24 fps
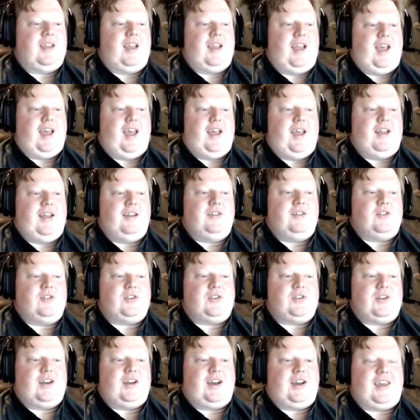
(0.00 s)

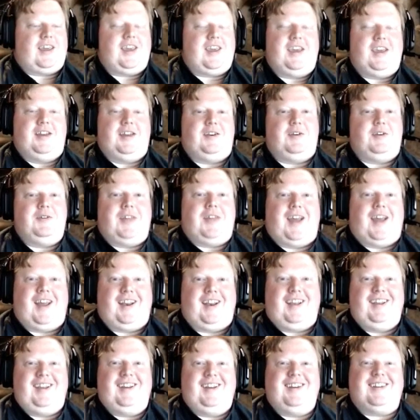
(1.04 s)
And I can't do
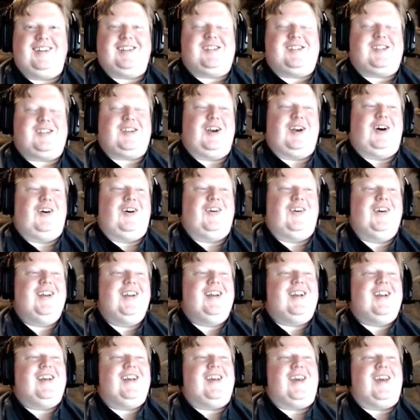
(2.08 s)
that. So
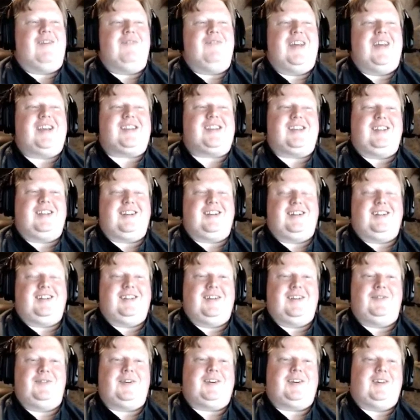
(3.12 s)
it makes it a little
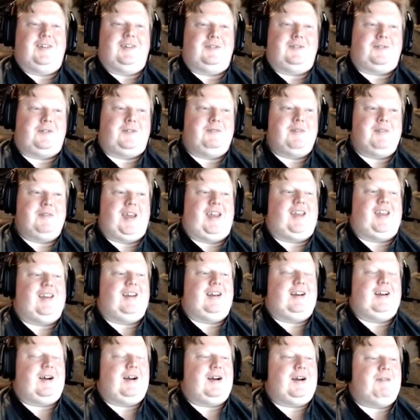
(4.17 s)
difficult for me.
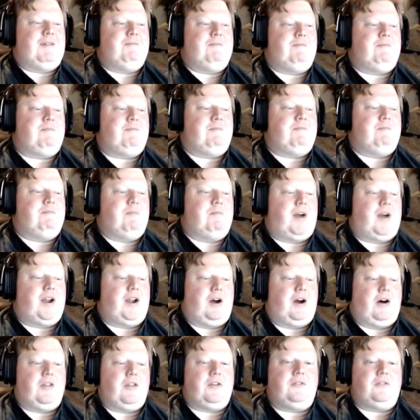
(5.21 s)
My
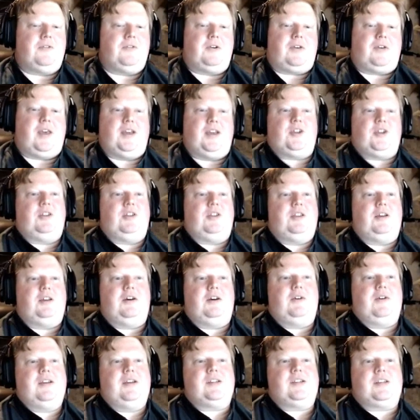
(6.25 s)
other vocation,
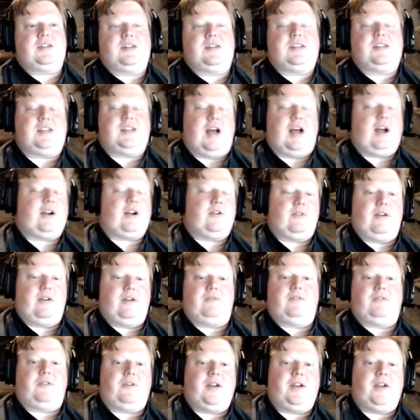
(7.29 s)
though, is as a soccer
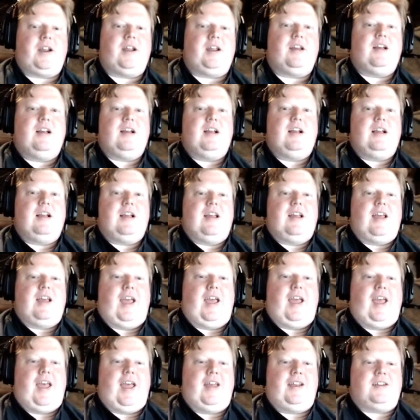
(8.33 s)
referee.
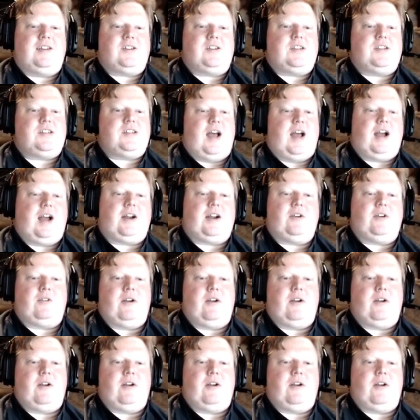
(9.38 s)
And as a soccer